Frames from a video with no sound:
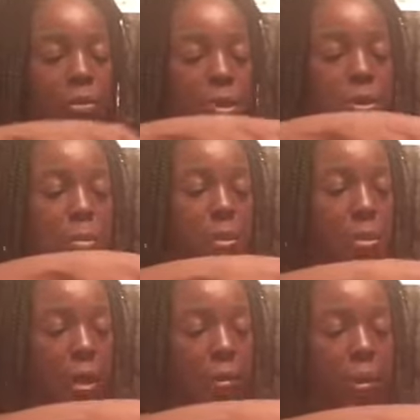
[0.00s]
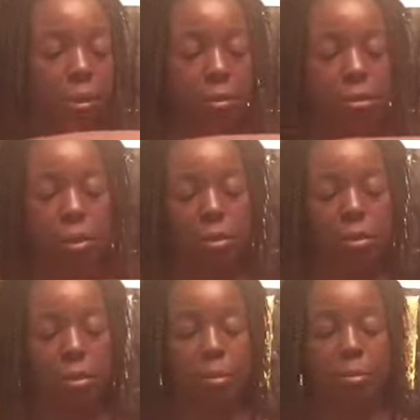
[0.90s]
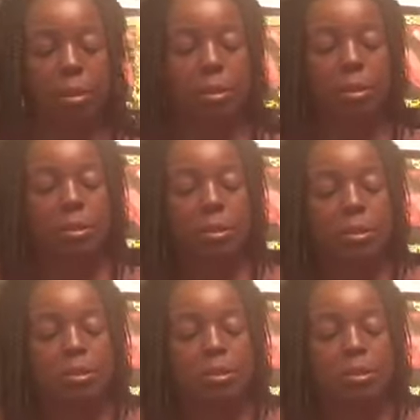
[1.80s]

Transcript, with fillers: This piece came out. That's crab legs.